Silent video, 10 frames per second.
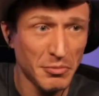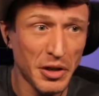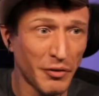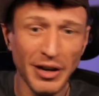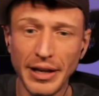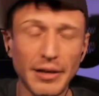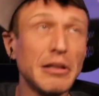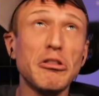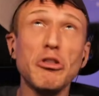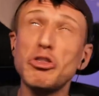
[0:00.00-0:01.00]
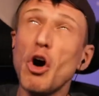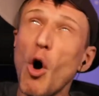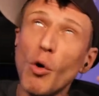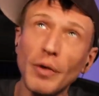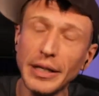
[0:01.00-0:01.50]
the
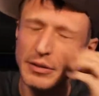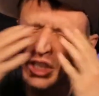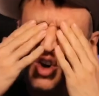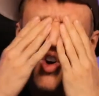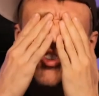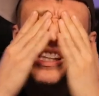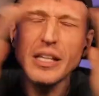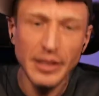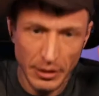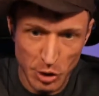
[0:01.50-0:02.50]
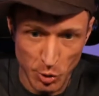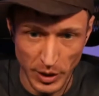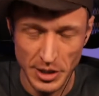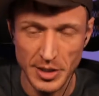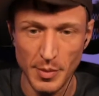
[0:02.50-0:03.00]
only thing that
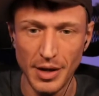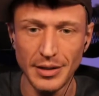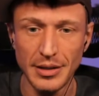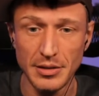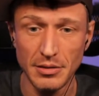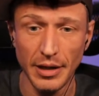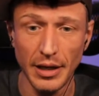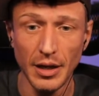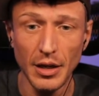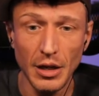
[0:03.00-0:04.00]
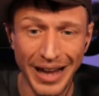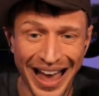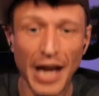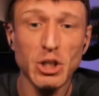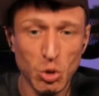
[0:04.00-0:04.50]
springs to mind is like
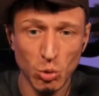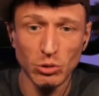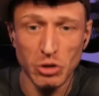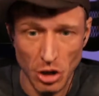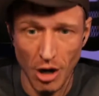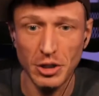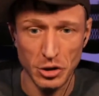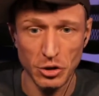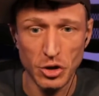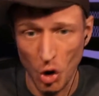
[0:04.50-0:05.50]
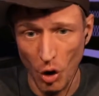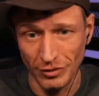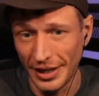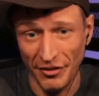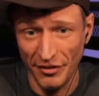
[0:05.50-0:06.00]
actual doctors
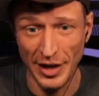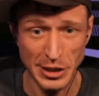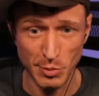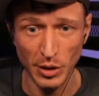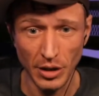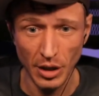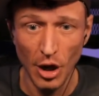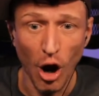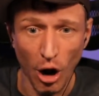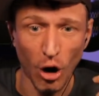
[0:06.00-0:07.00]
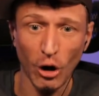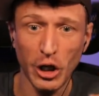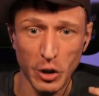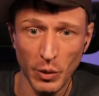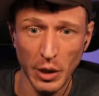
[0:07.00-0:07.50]
on like Facebook
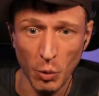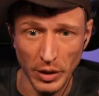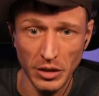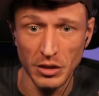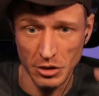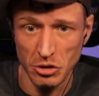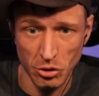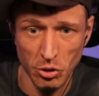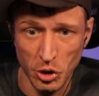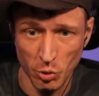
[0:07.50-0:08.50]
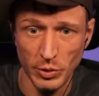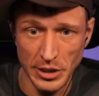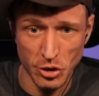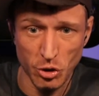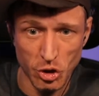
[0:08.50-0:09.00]
arguing with the do your
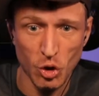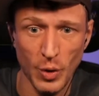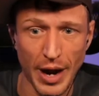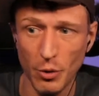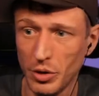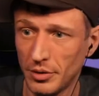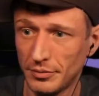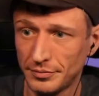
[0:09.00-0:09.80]
research crowd.